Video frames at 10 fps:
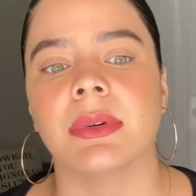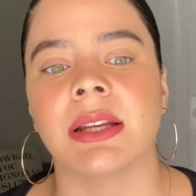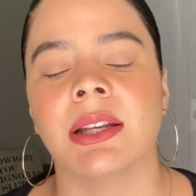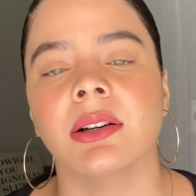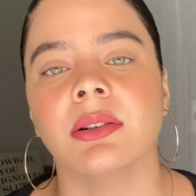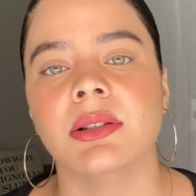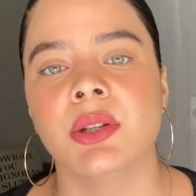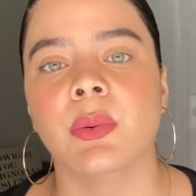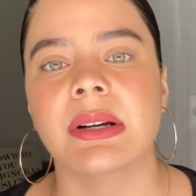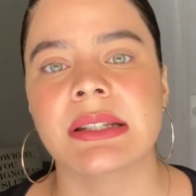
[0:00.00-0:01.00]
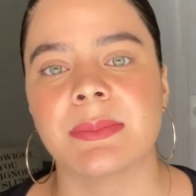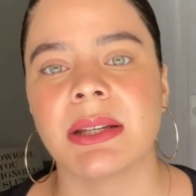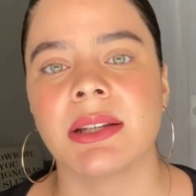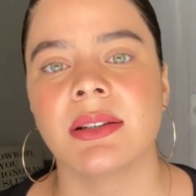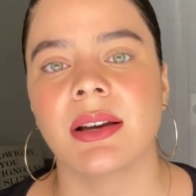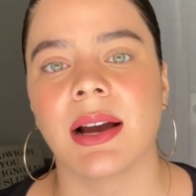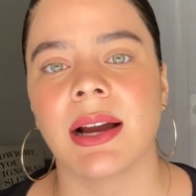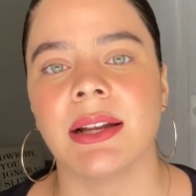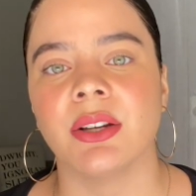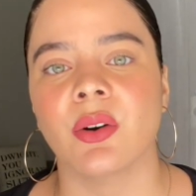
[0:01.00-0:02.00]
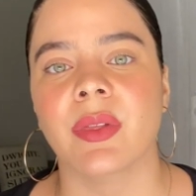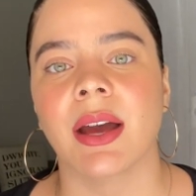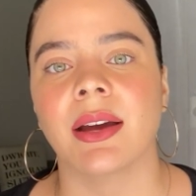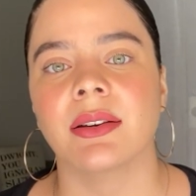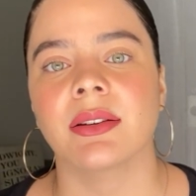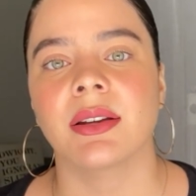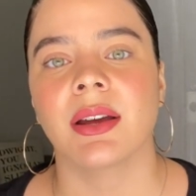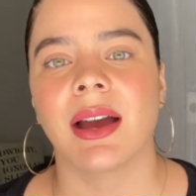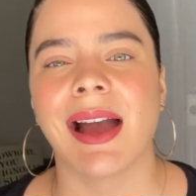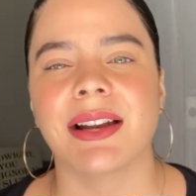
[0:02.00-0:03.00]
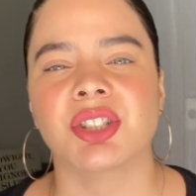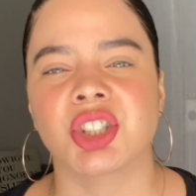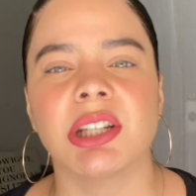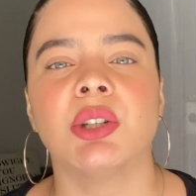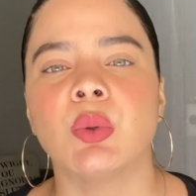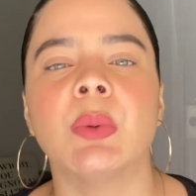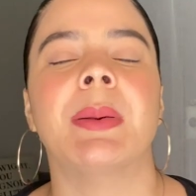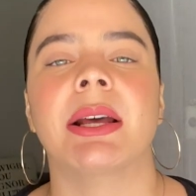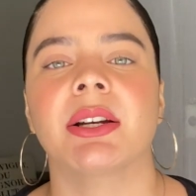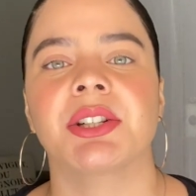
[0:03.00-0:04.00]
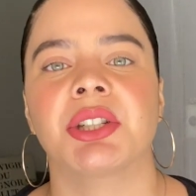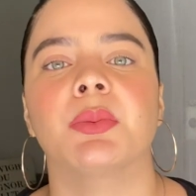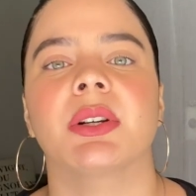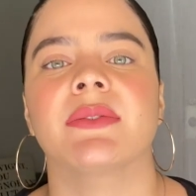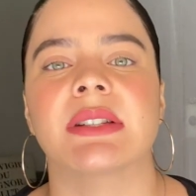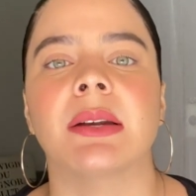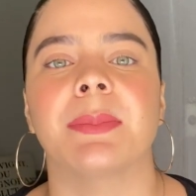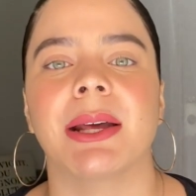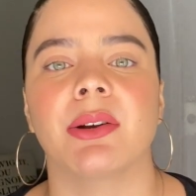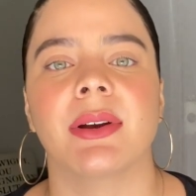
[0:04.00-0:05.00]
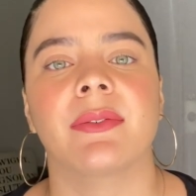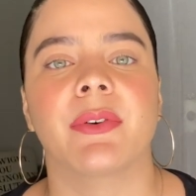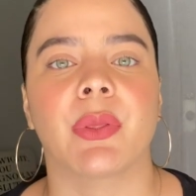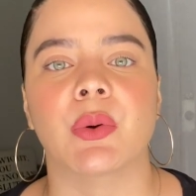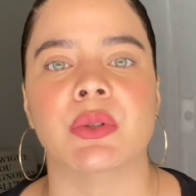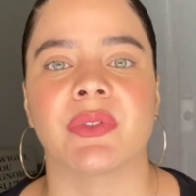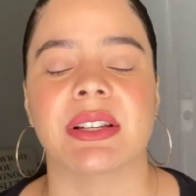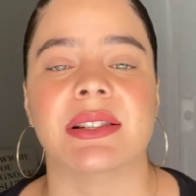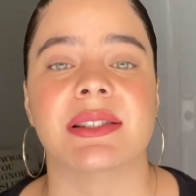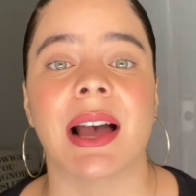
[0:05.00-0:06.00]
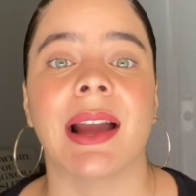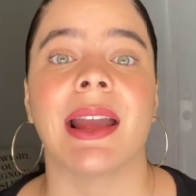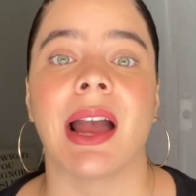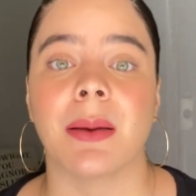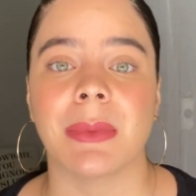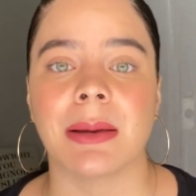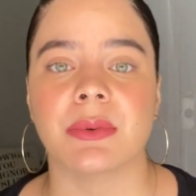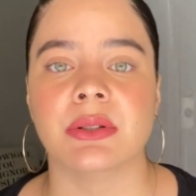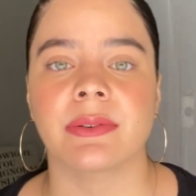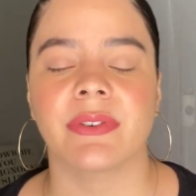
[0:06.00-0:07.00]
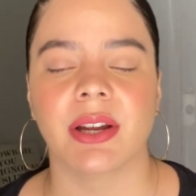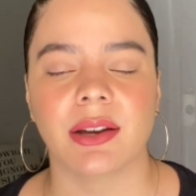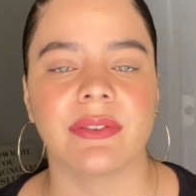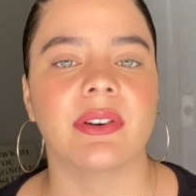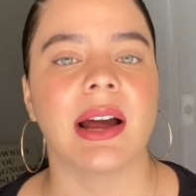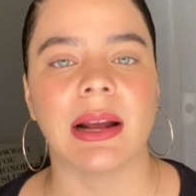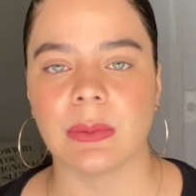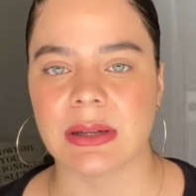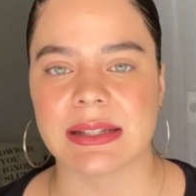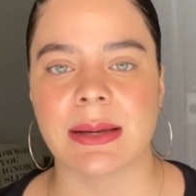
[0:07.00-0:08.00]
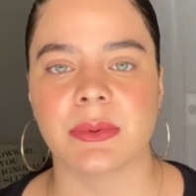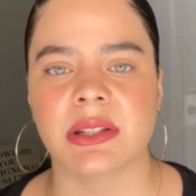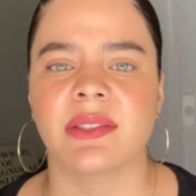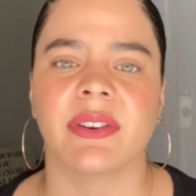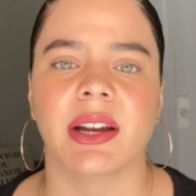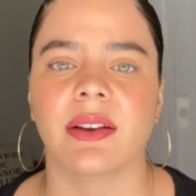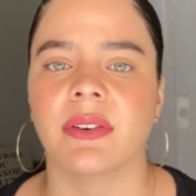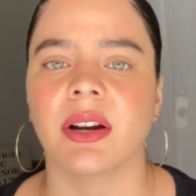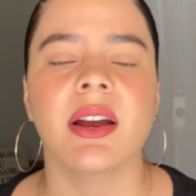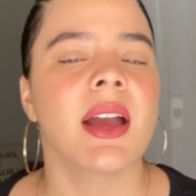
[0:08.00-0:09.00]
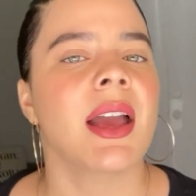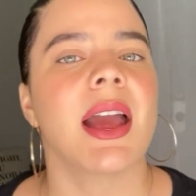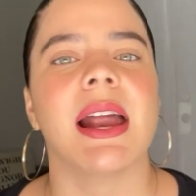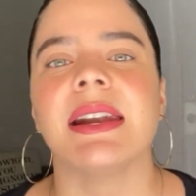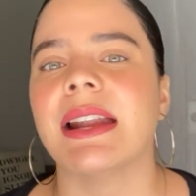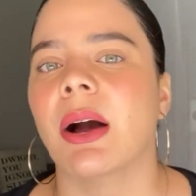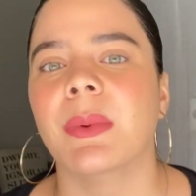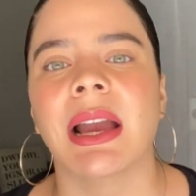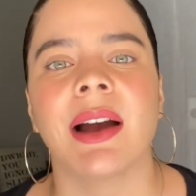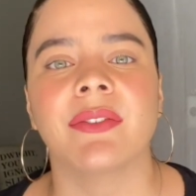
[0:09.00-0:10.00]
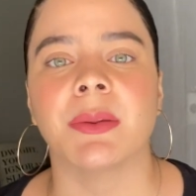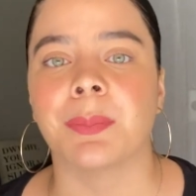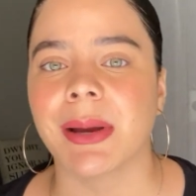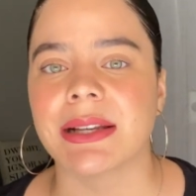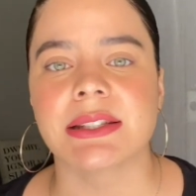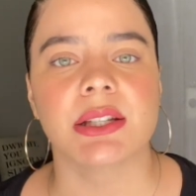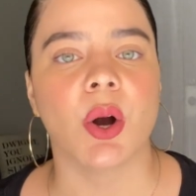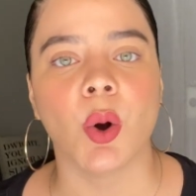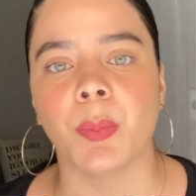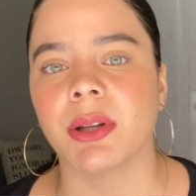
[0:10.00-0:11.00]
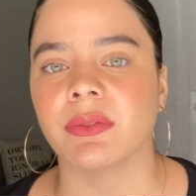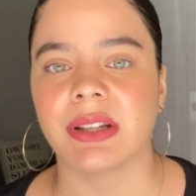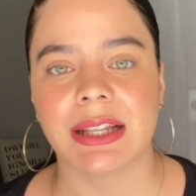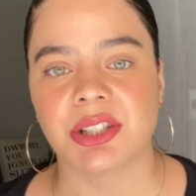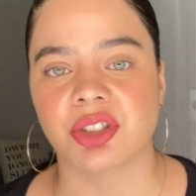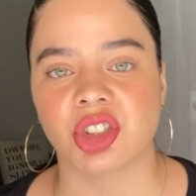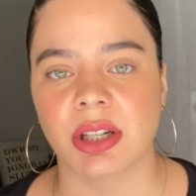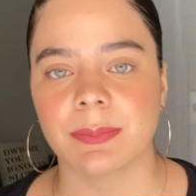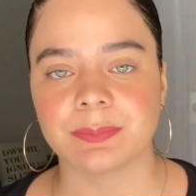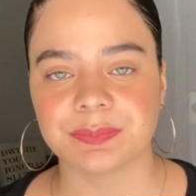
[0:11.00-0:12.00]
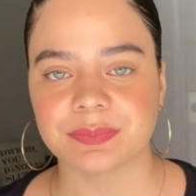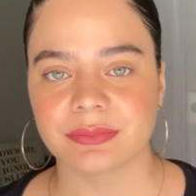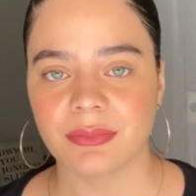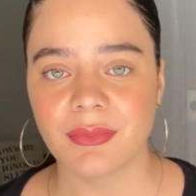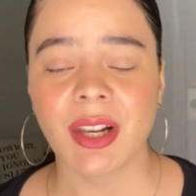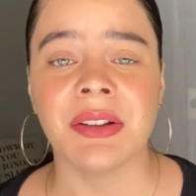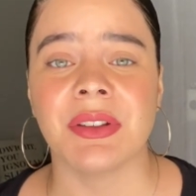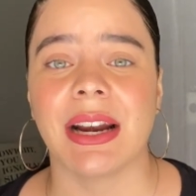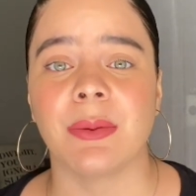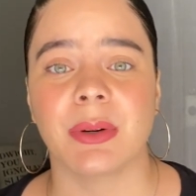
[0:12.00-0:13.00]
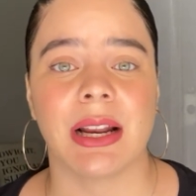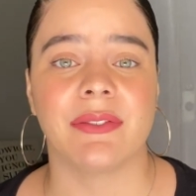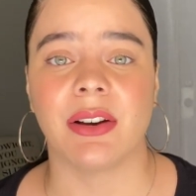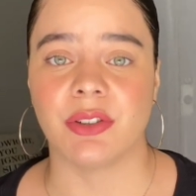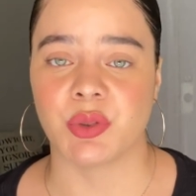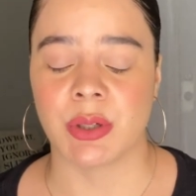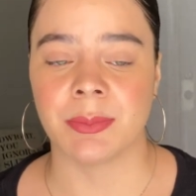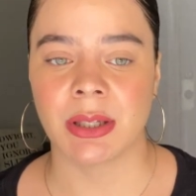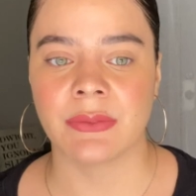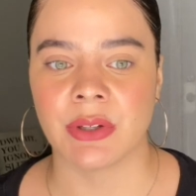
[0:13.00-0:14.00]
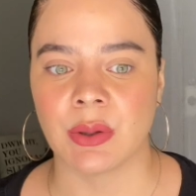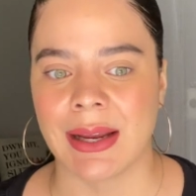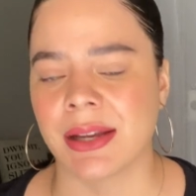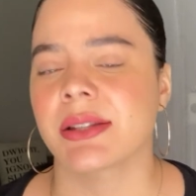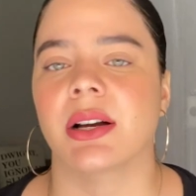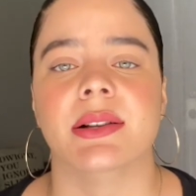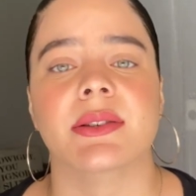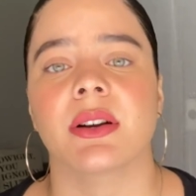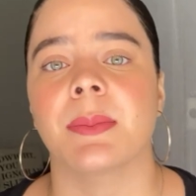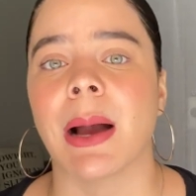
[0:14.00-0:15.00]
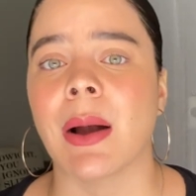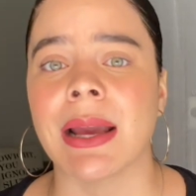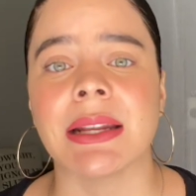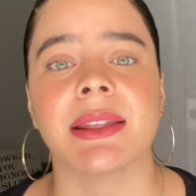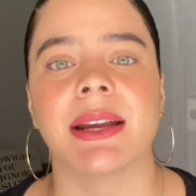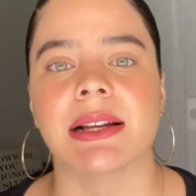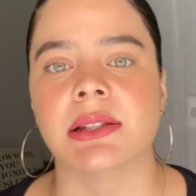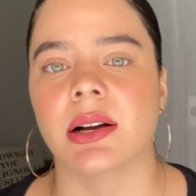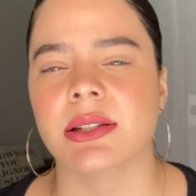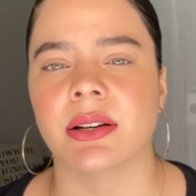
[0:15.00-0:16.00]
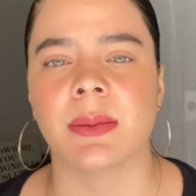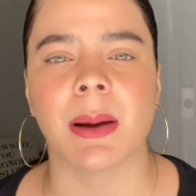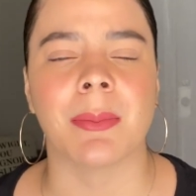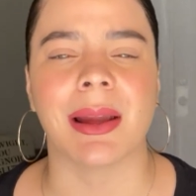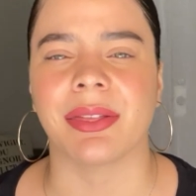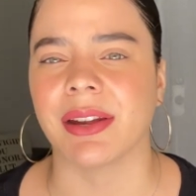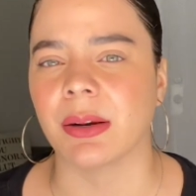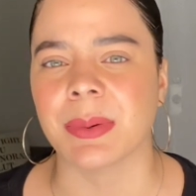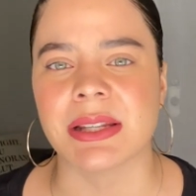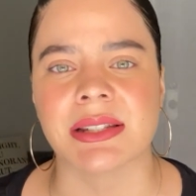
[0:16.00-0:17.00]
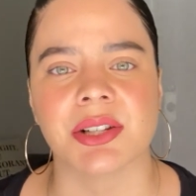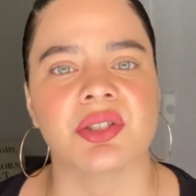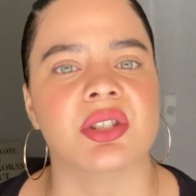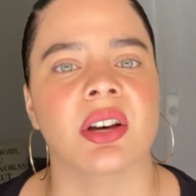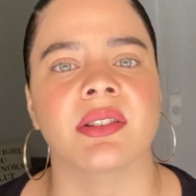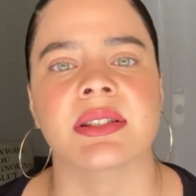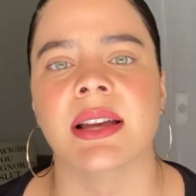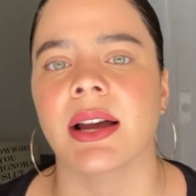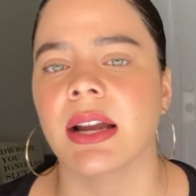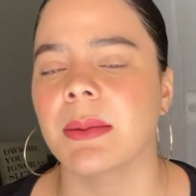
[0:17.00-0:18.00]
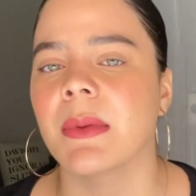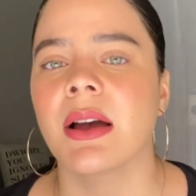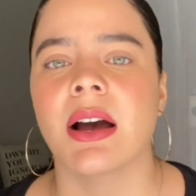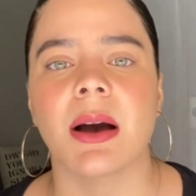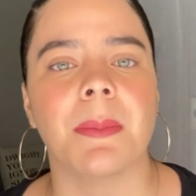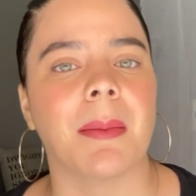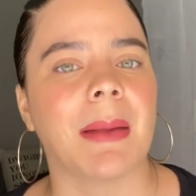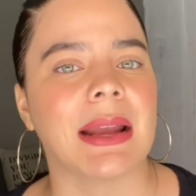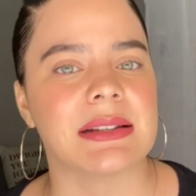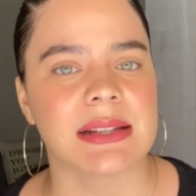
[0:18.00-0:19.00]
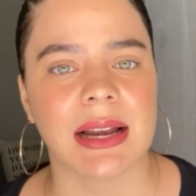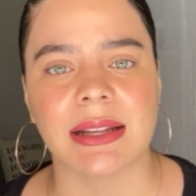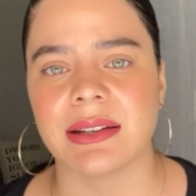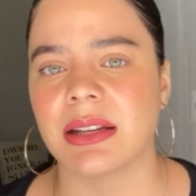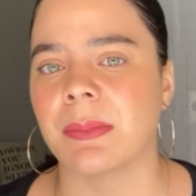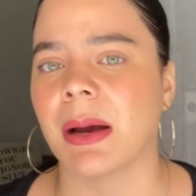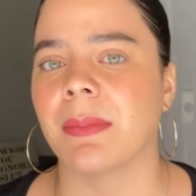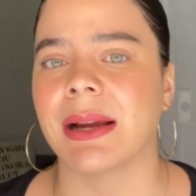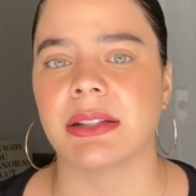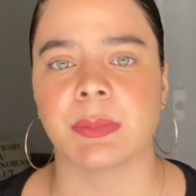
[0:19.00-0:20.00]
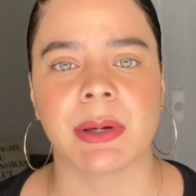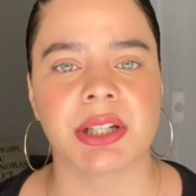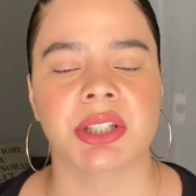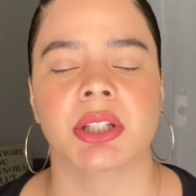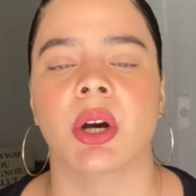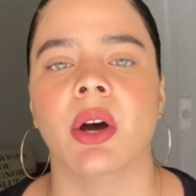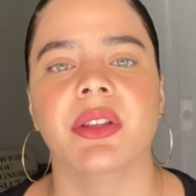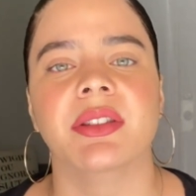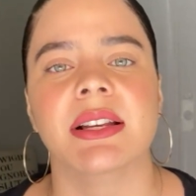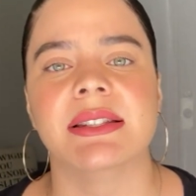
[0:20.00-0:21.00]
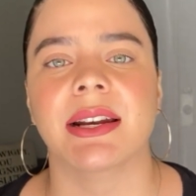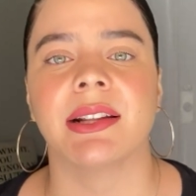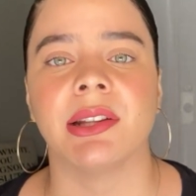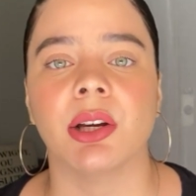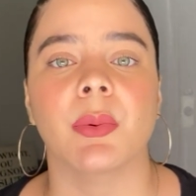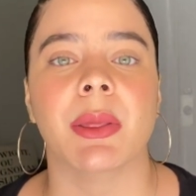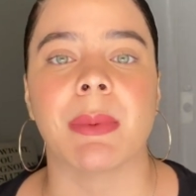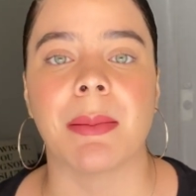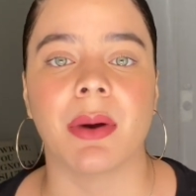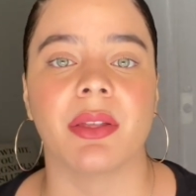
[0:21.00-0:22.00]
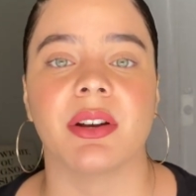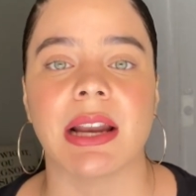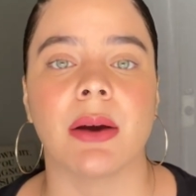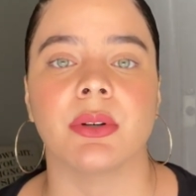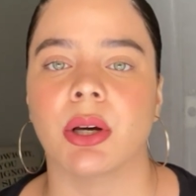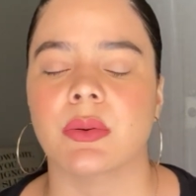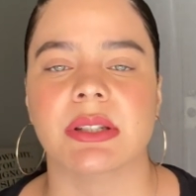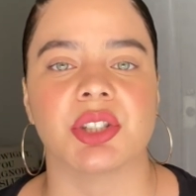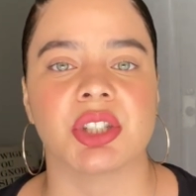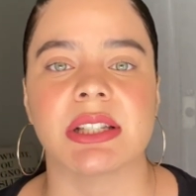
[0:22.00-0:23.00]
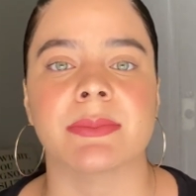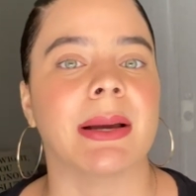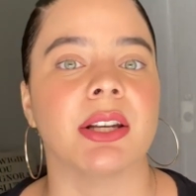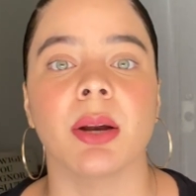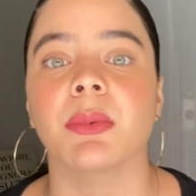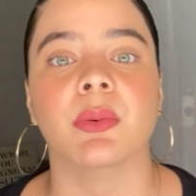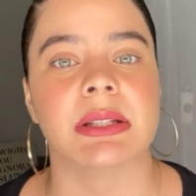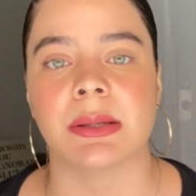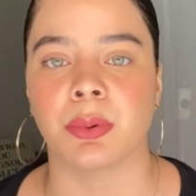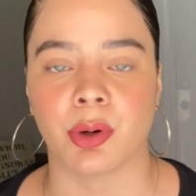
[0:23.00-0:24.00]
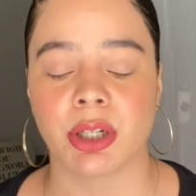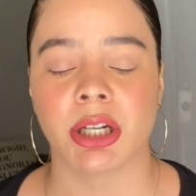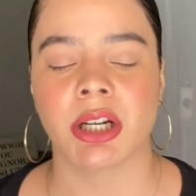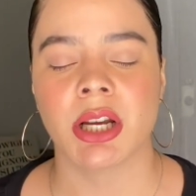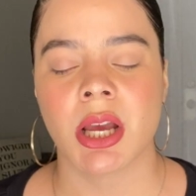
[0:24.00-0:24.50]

ill towards me. I know that had she knew better, she would have done better, and for those reasons, I am able to forgive her. I was able to forgive her, and now we have the best open relationship that I would have ever dreamed of. You know, I can talk to her about anything. I talk to her about my therapy sessions all the time, about my anxiety, about my depression, all the things that I deal with. My mother now knows, and she's my number one supporter.